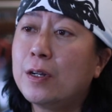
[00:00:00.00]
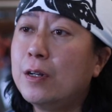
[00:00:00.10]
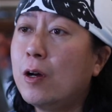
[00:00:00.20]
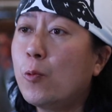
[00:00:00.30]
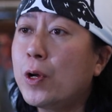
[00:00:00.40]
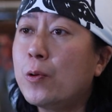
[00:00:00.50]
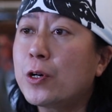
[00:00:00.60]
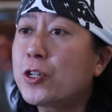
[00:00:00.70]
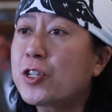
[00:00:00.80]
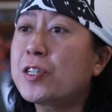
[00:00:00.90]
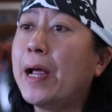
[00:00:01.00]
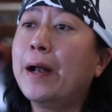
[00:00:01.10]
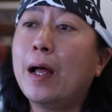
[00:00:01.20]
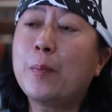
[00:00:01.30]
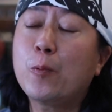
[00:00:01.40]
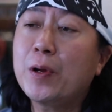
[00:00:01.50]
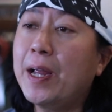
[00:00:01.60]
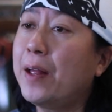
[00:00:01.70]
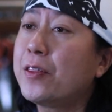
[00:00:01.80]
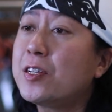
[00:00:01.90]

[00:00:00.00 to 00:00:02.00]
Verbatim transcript: You know, we were set up. We had